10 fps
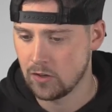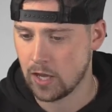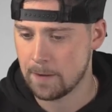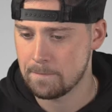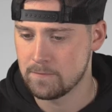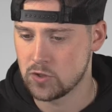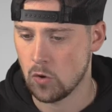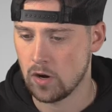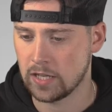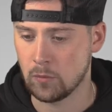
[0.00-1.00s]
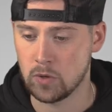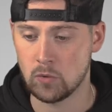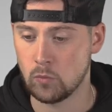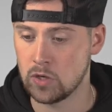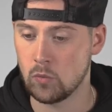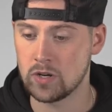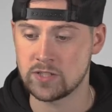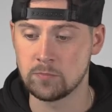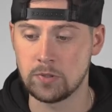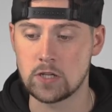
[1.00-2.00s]
Okay? So again, we, we don't want to
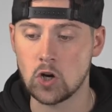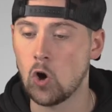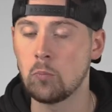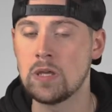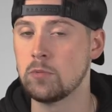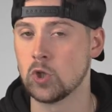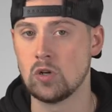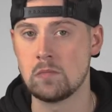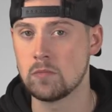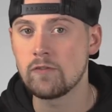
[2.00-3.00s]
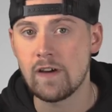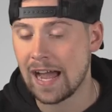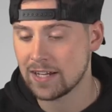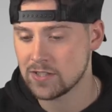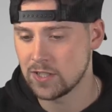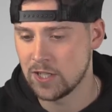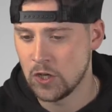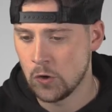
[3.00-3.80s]
simply call people to remember facts.